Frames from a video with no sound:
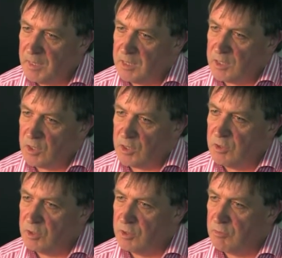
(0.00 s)
It
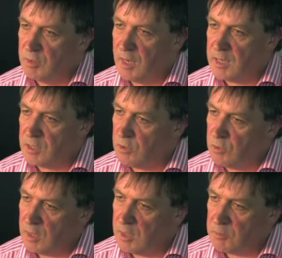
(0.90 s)
doesn't relate
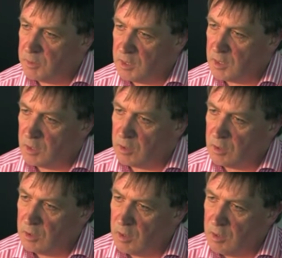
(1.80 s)
to any
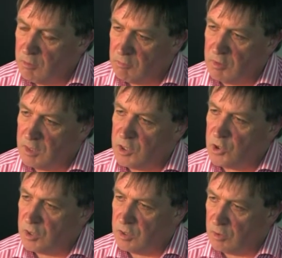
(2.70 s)
particular
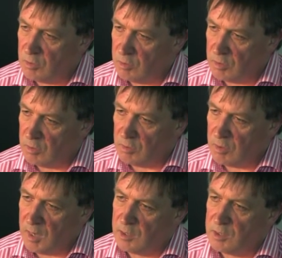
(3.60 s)
religion
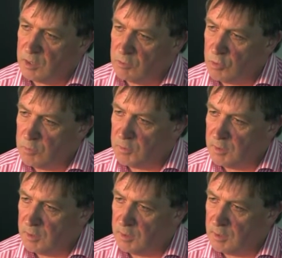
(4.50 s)
or ethnic group.
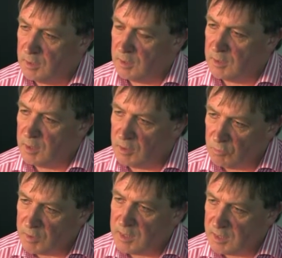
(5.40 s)

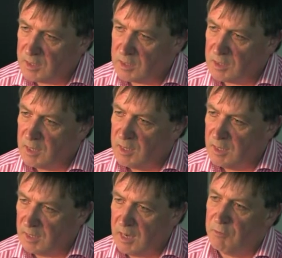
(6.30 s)
It really is
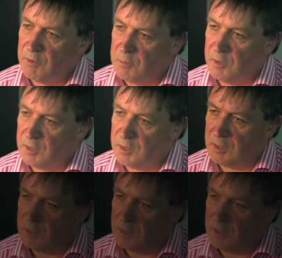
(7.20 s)
an everybody.